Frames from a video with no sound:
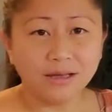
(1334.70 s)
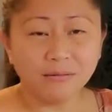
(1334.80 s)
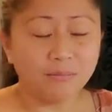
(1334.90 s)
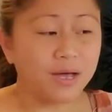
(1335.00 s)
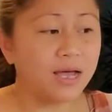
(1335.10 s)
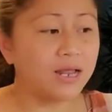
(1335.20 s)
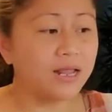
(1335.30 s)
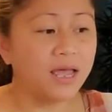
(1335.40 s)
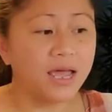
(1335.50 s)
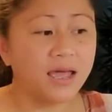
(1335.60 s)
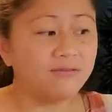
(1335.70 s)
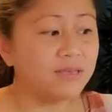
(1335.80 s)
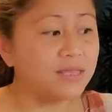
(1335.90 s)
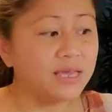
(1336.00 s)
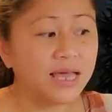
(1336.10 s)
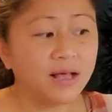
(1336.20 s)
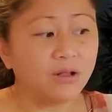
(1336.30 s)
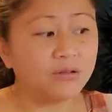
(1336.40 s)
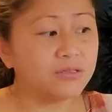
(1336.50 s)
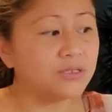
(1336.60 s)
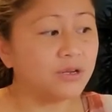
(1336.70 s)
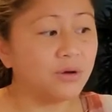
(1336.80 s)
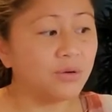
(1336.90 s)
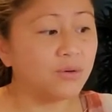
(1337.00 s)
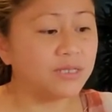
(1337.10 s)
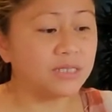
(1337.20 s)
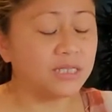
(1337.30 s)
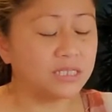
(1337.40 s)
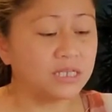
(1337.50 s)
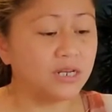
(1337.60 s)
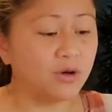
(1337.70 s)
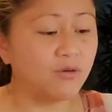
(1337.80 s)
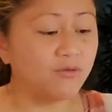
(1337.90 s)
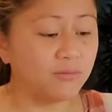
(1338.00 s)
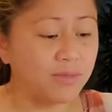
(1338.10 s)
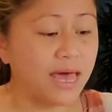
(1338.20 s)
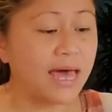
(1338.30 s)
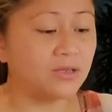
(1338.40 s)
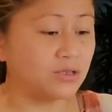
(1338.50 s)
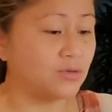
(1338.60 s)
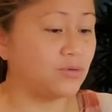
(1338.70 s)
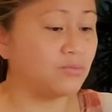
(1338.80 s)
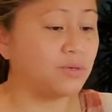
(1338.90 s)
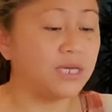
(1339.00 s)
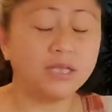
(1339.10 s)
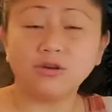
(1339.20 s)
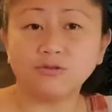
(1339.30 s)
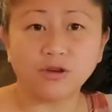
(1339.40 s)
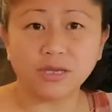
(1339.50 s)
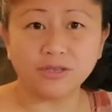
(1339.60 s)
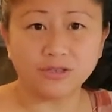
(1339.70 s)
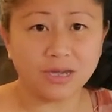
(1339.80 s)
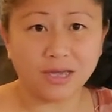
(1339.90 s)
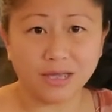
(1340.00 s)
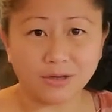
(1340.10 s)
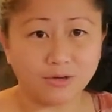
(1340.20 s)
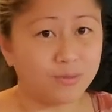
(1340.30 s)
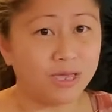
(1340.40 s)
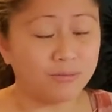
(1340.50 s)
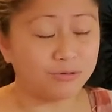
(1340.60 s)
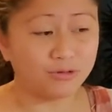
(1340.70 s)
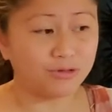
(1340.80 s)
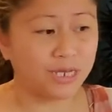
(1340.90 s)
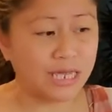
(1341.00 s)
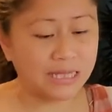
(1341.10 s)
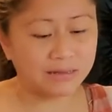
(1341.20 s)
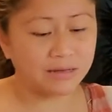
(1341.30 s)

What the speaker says: but everything else, you know, it's gonna go from that to being in your fridge and you being able to drink it.